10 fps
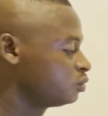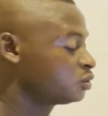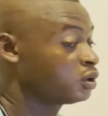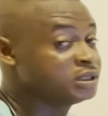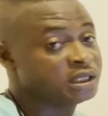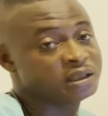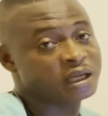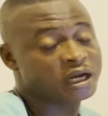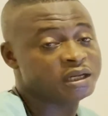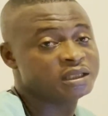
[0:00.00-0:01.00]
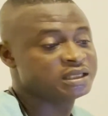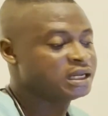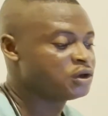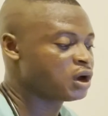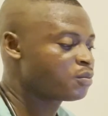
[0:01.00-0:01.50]
congenital, anything
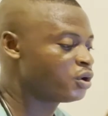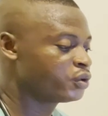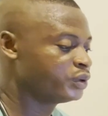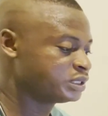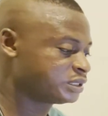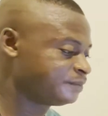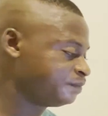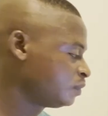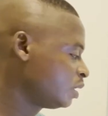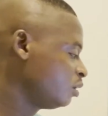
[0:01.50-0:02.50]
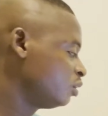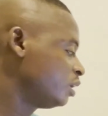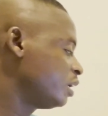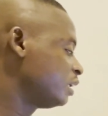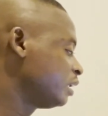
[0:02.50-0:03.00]
that you are born with, you
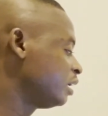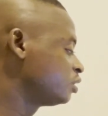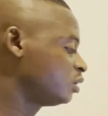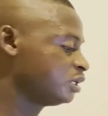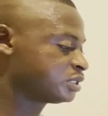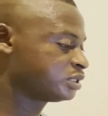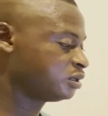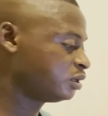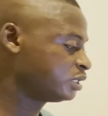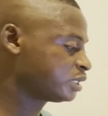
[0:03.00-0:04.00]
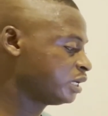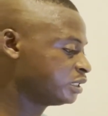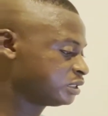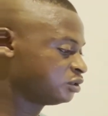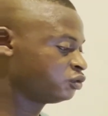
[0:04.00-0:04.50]
didn't attain it on this
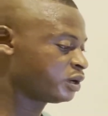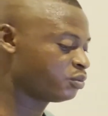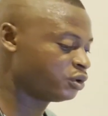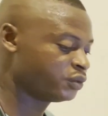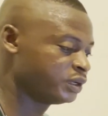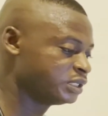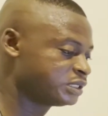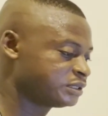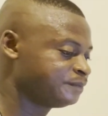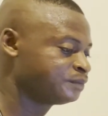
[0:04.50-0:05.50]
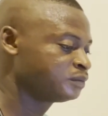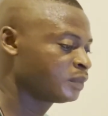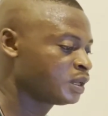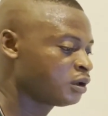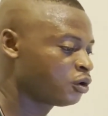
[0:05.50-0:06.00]
earth, you were born with it.
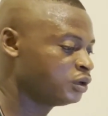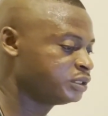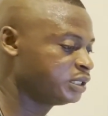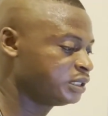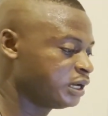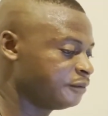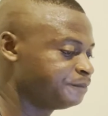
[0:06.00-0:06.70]
Congenital.